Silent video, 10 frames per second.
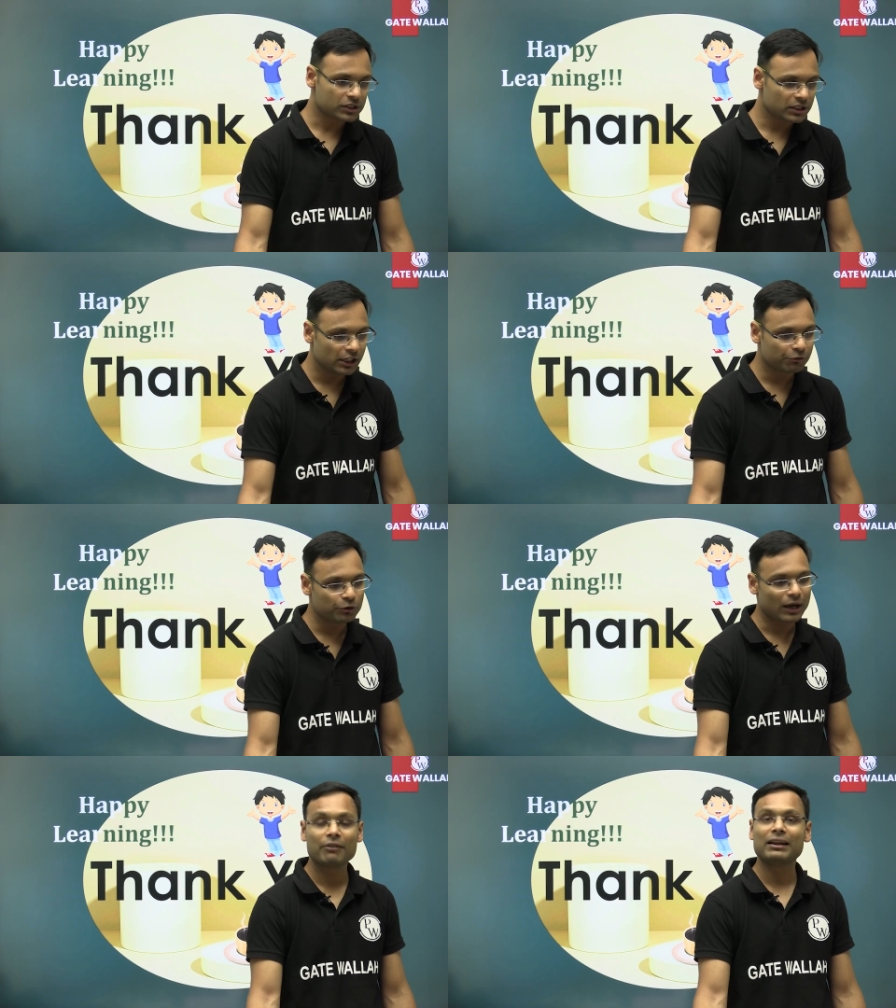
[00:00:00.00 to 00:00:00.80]
still if
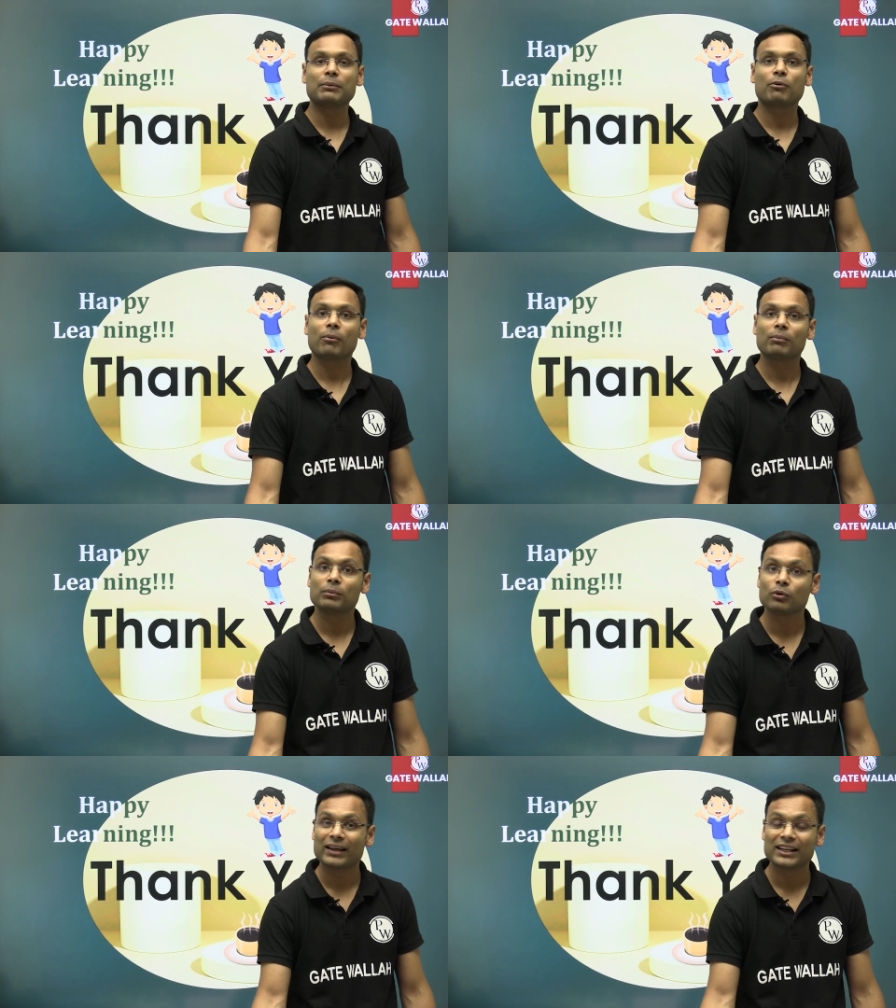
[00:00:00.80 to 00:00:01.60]
you have any
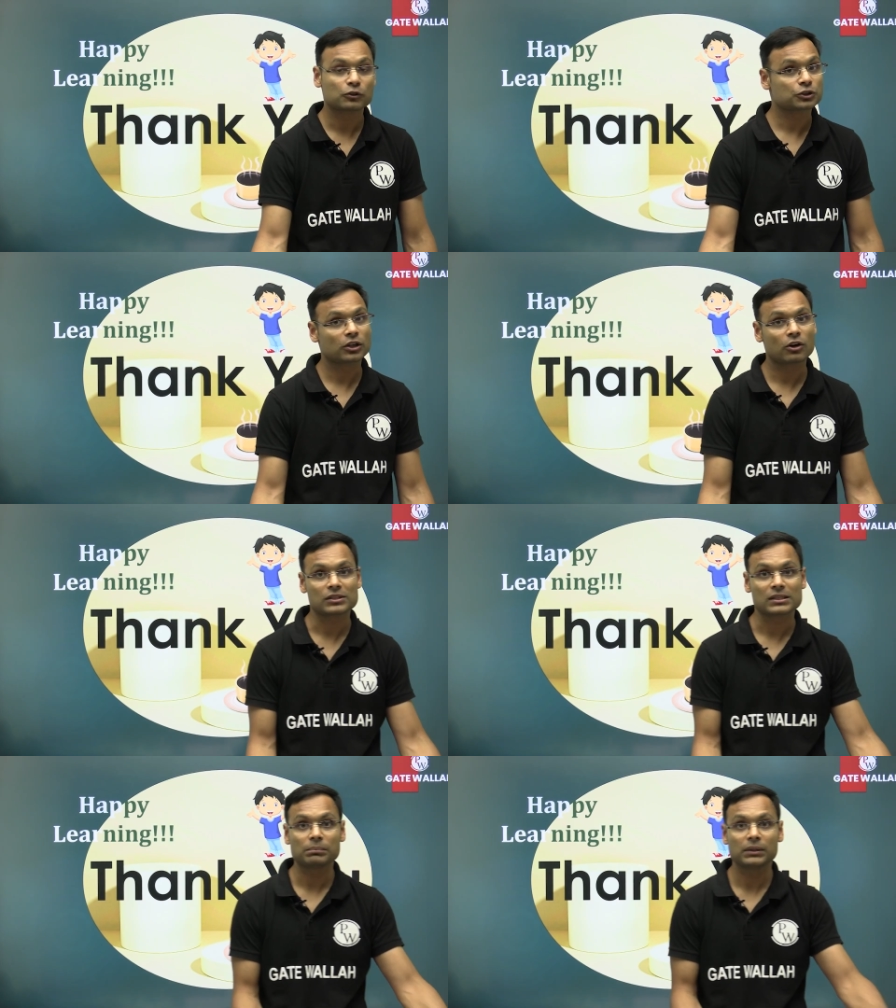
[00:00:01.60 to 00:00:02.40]
problem query question or
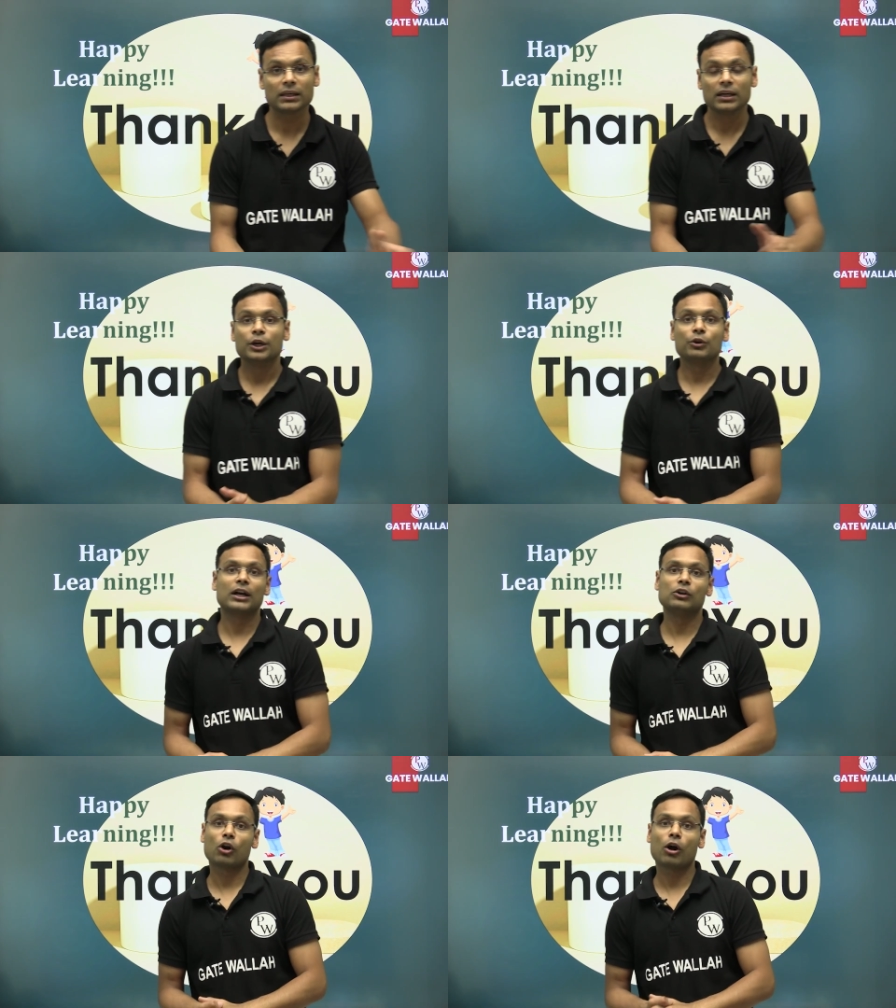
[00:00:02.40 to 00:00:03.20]
something you
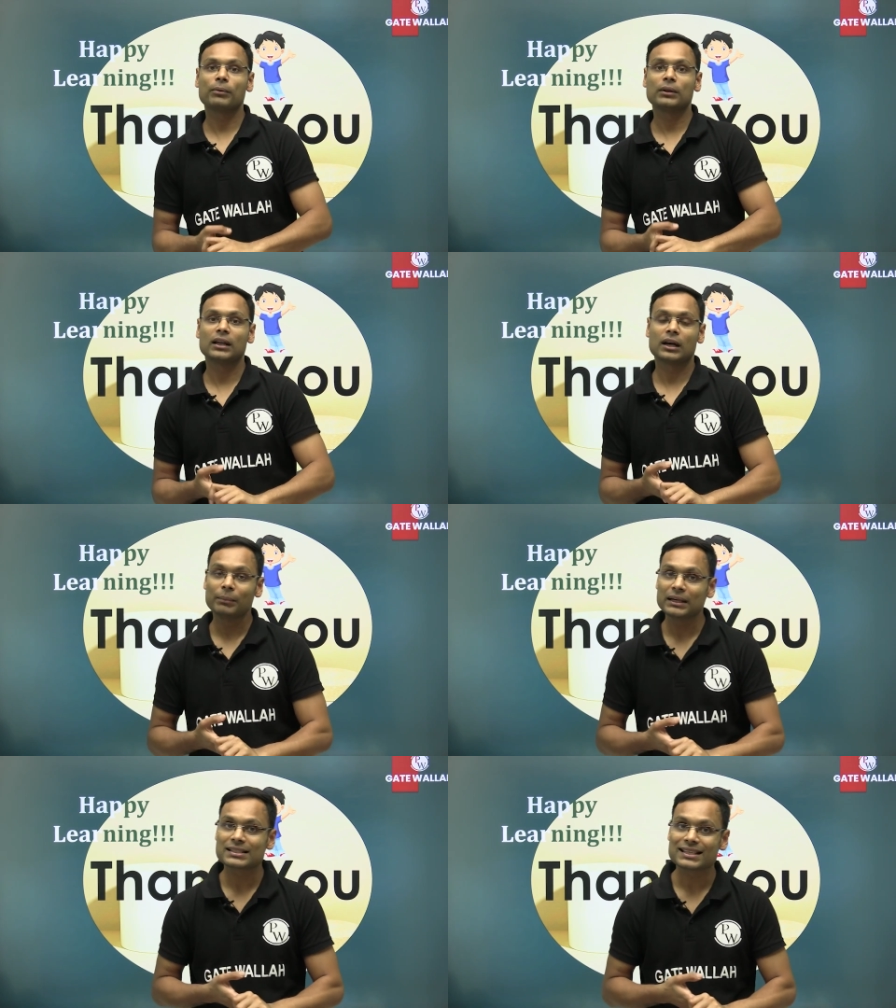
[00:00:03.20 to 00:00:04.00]
can drop in the
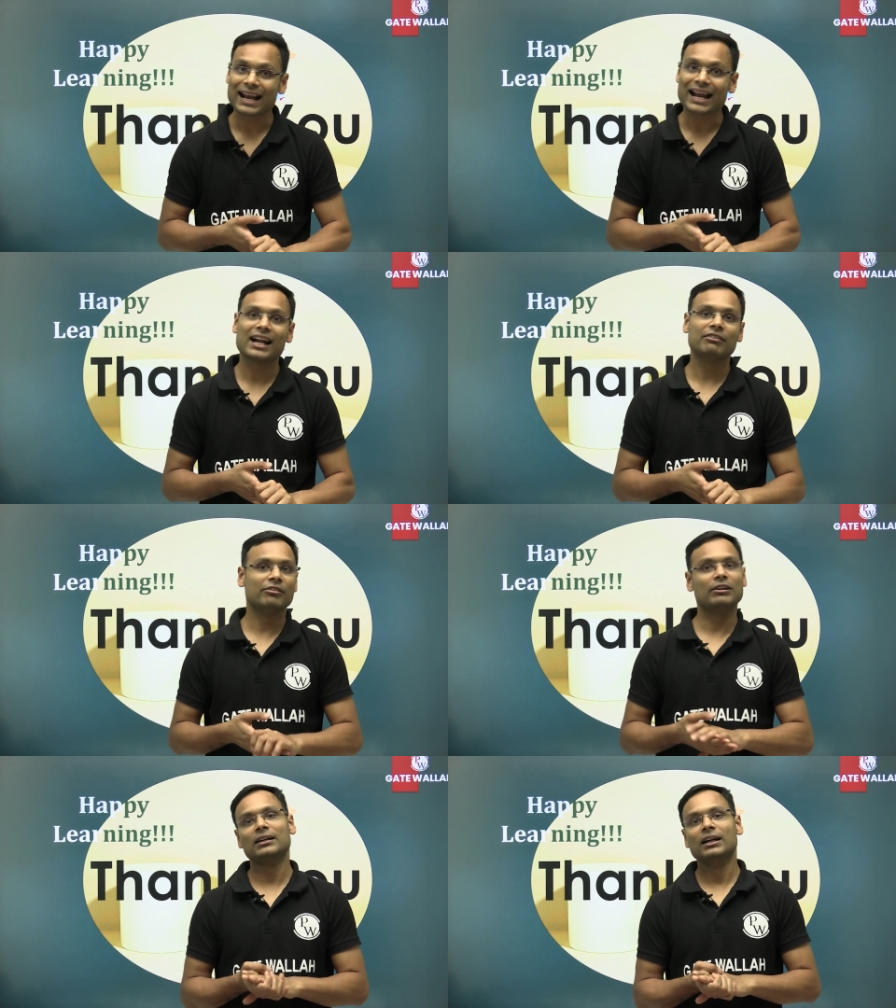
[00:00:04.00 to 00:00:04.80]
comments and we
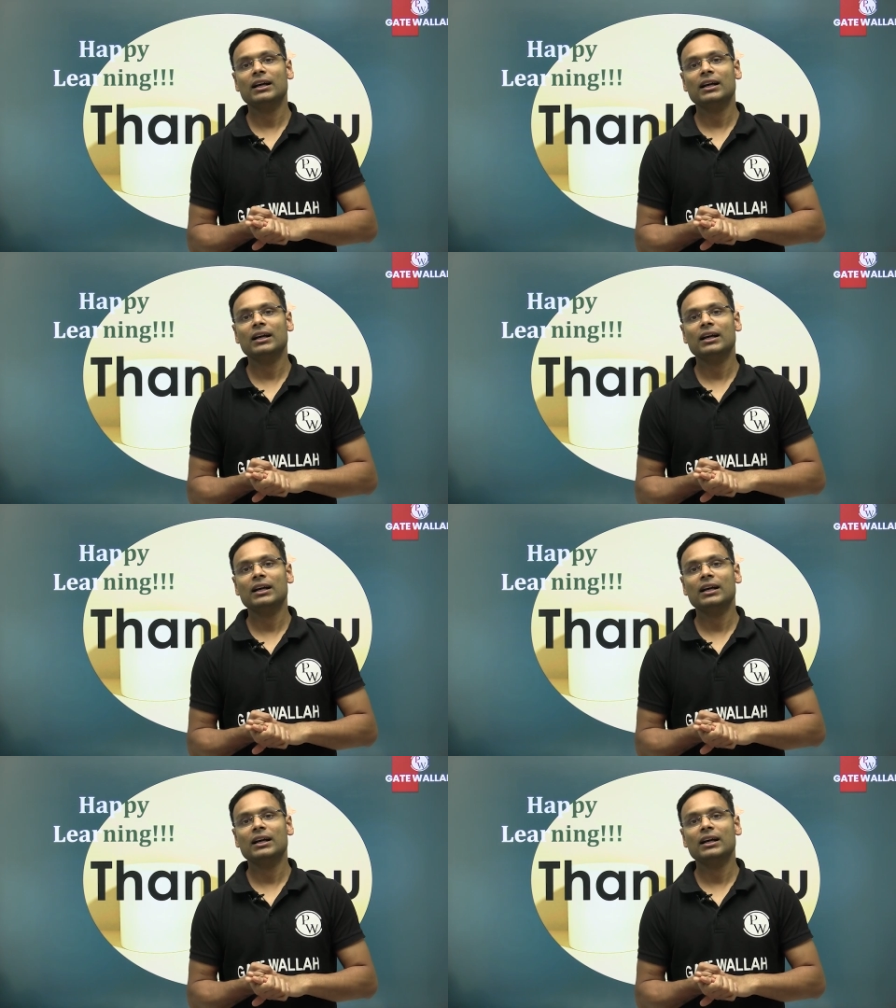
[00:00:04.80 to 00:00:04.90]
will